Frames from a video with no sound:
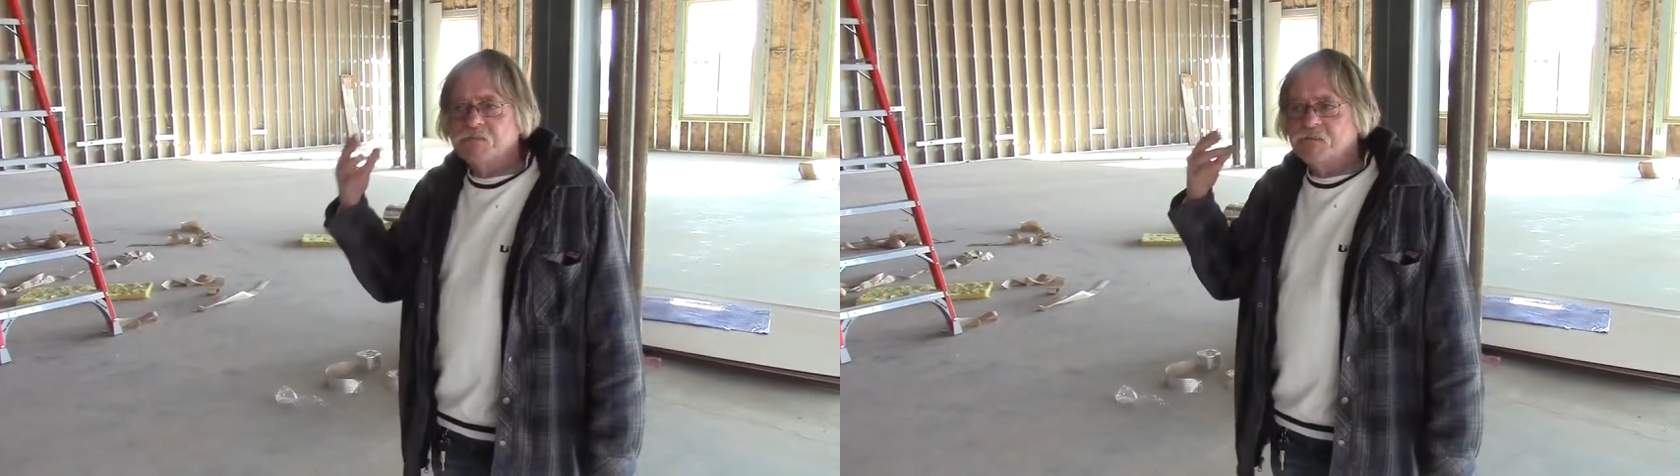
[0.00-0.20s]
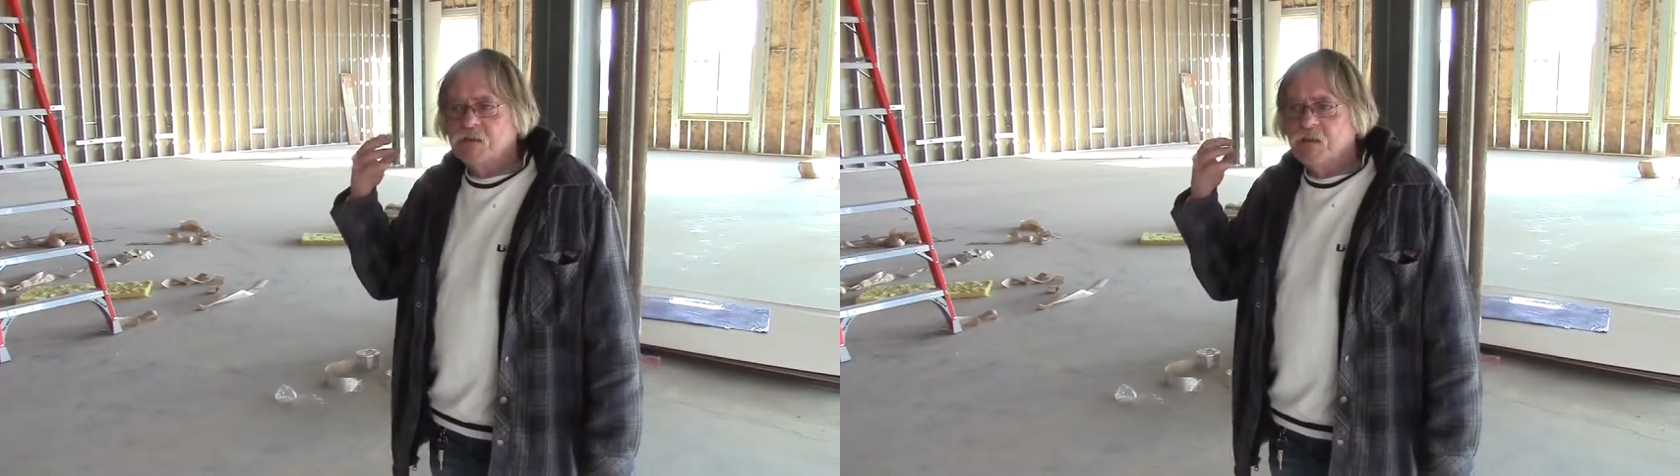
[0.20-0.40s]

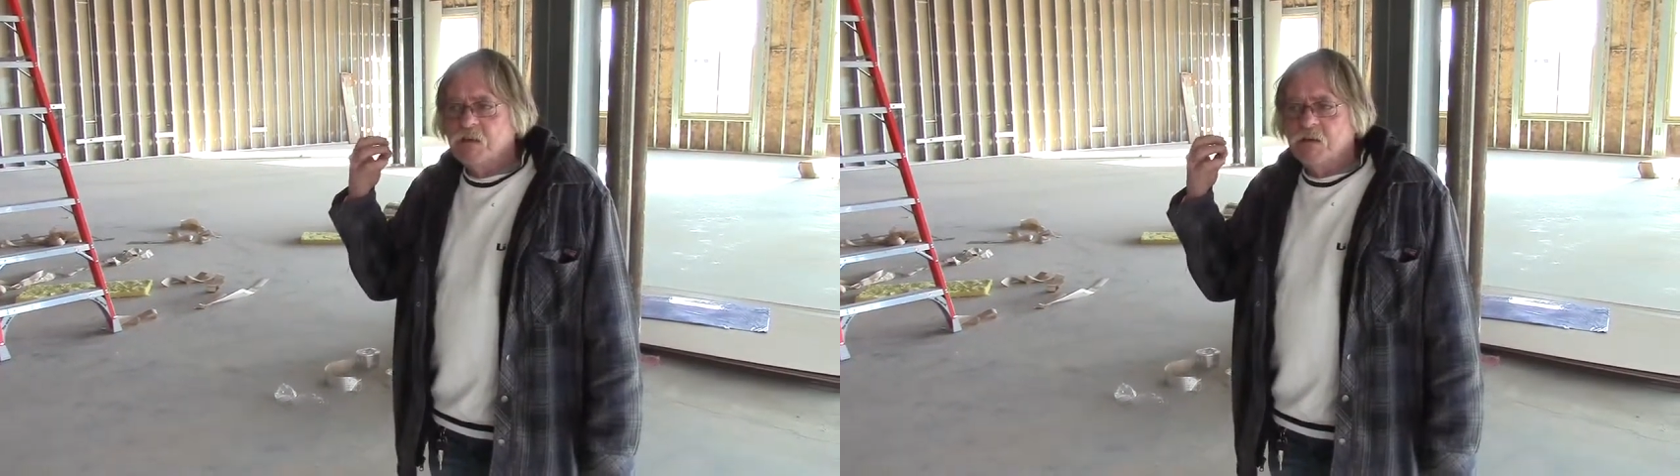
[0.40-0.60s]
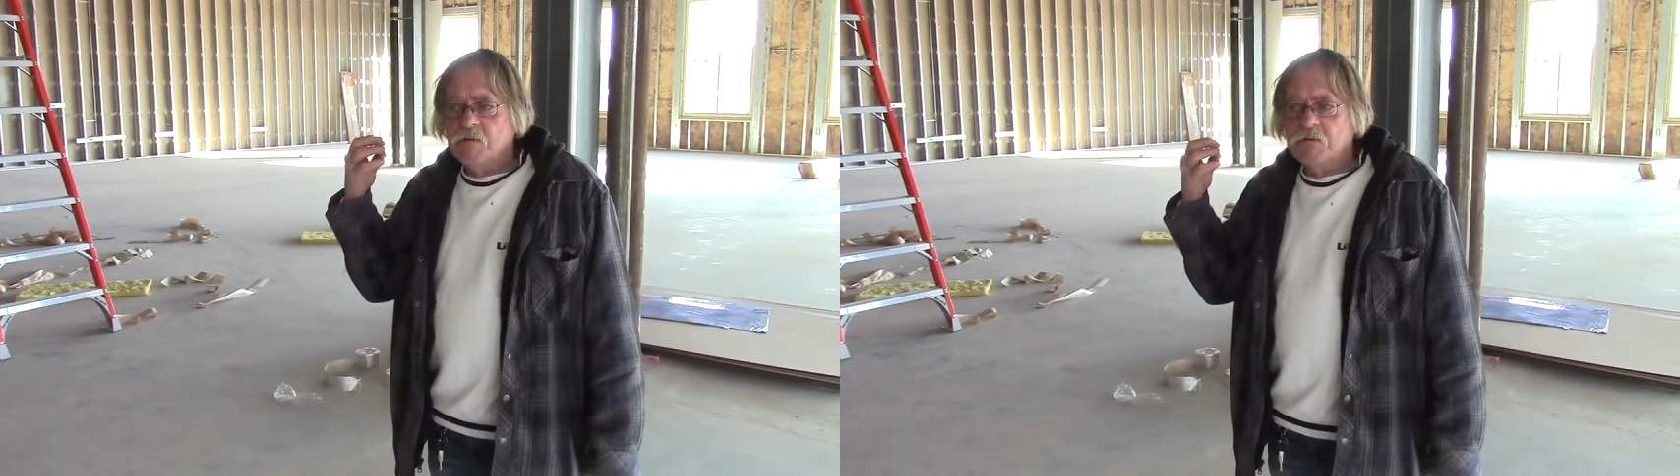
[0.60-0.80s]

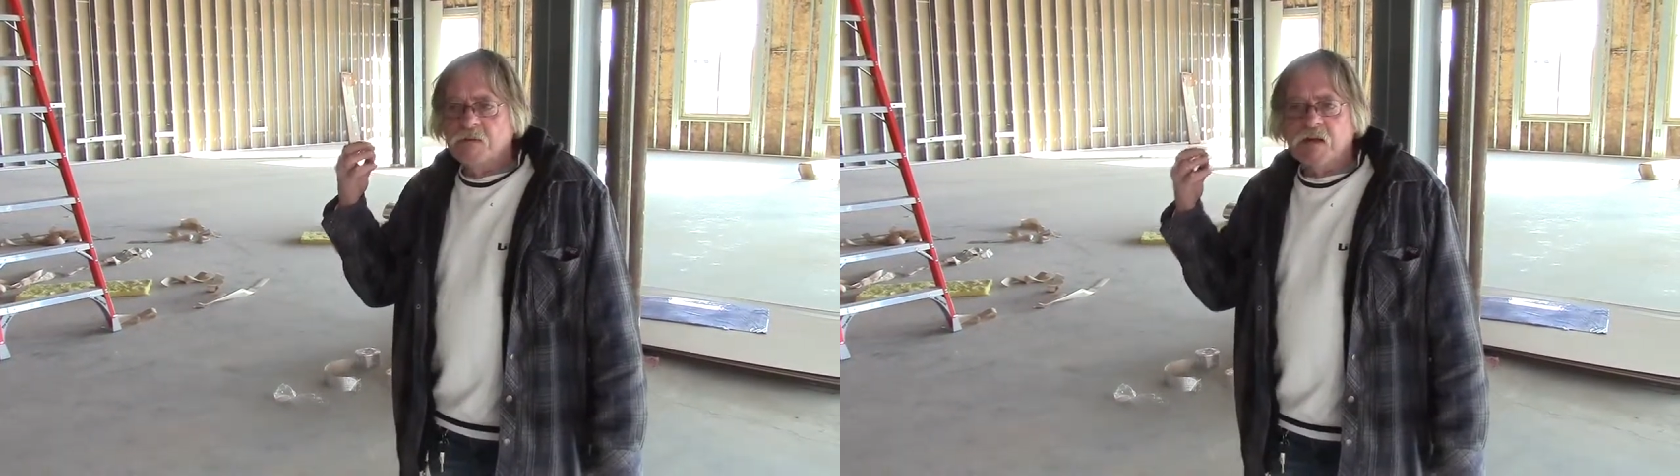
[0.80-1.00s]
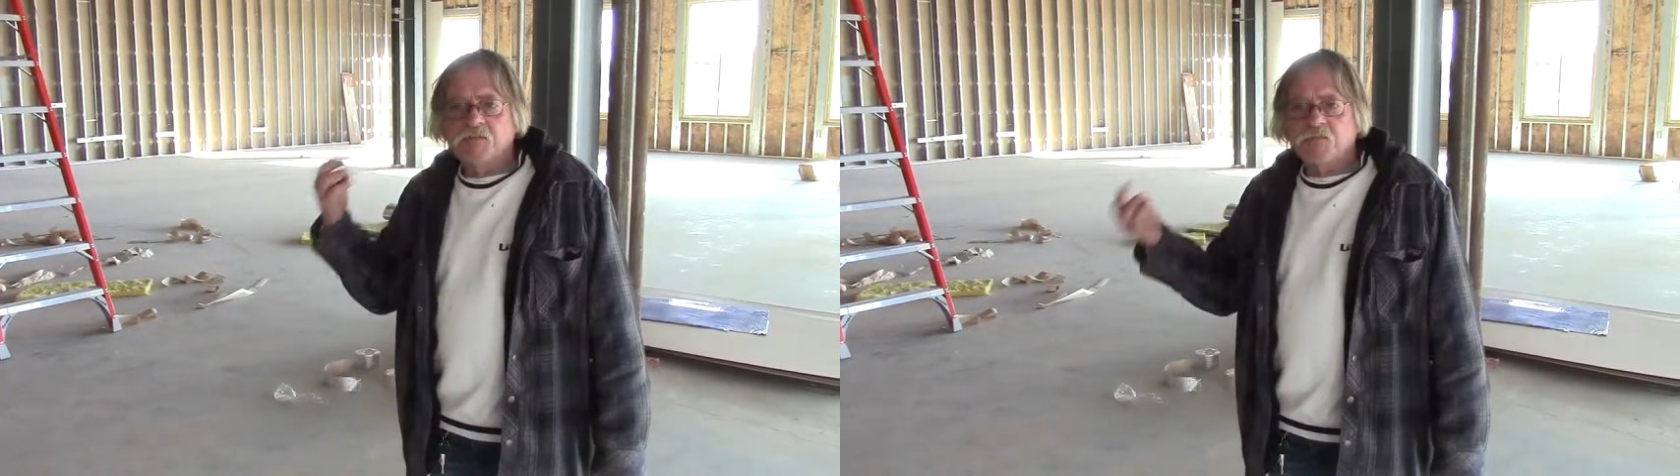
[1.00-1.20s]
we've
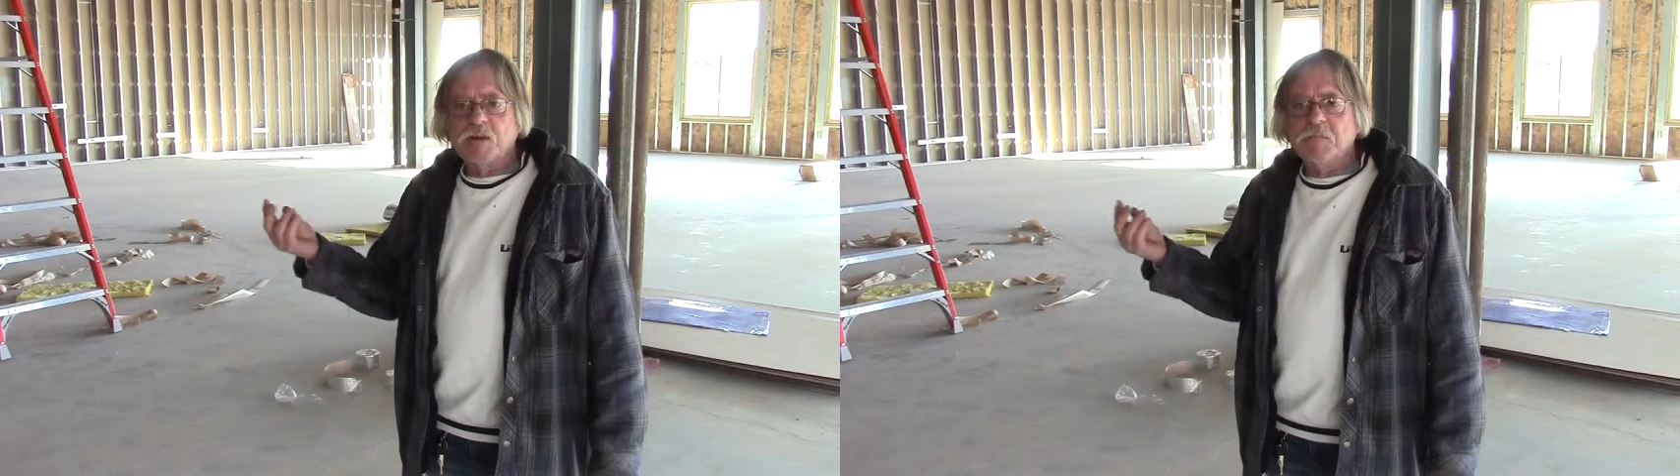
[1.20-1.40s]
got three